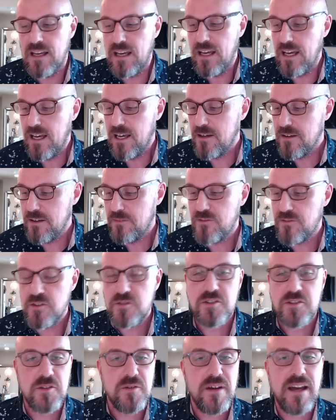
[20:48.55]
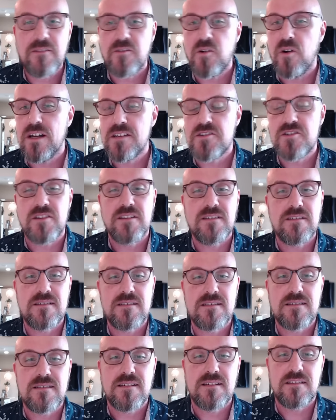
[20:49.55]
If you do have
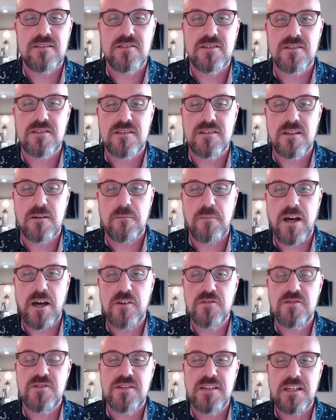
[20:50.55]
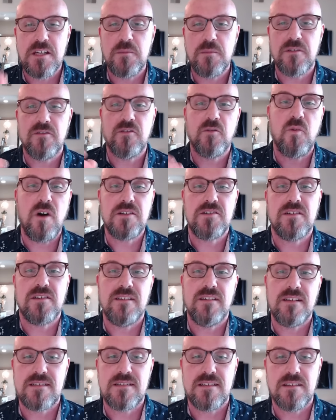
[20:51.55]
questions, just post them. If you're watching
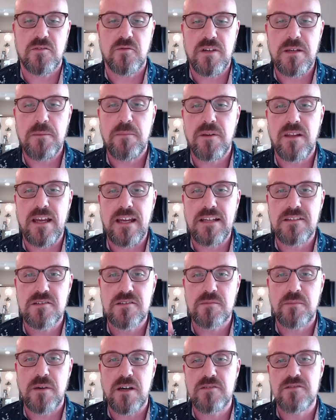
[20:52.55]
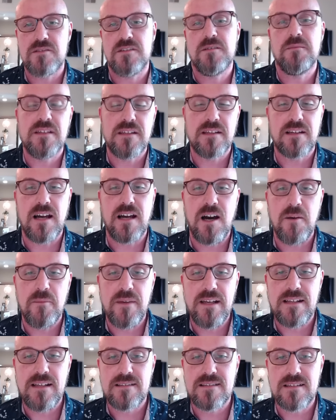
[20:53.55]
this in the replay, just post them in the
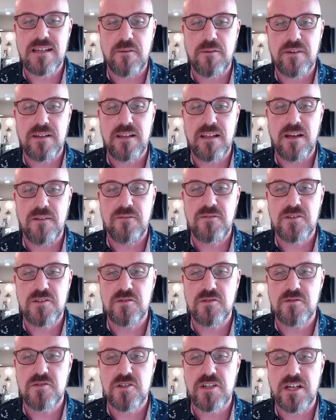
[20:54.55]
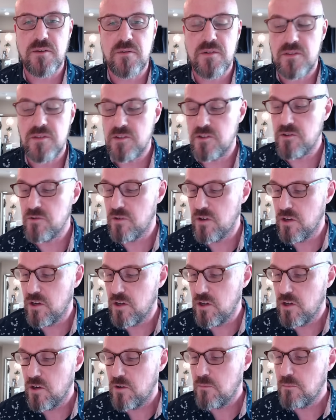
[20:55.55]
comments. I would love to share with you
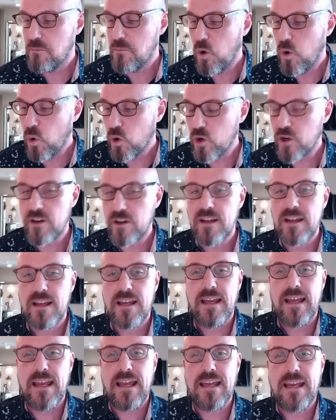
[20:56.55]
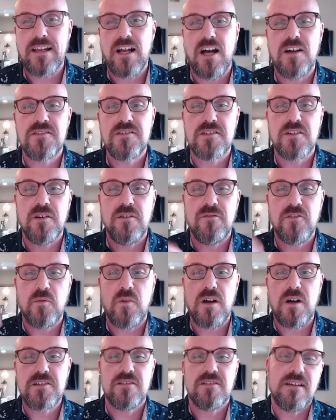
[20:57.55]
more. And also, if you're
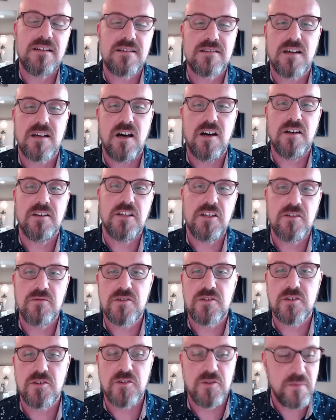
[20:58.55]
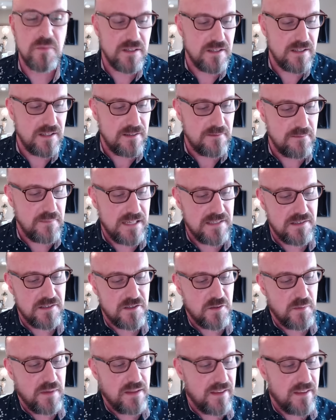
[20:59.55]
watching this on YouTube,
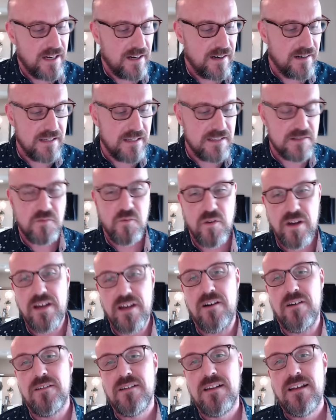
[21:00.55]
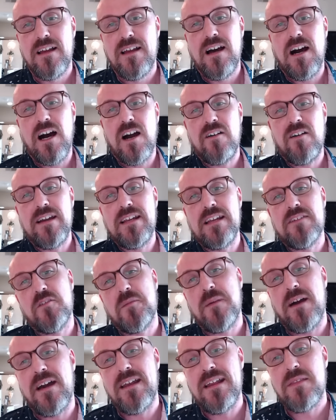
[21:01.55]
message me there as well. All right,
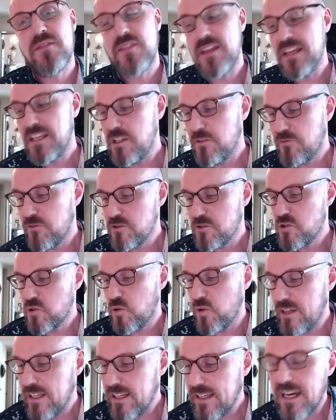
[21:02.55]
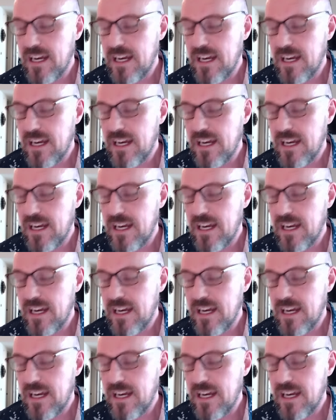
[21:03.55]
everybody, thank you for joining.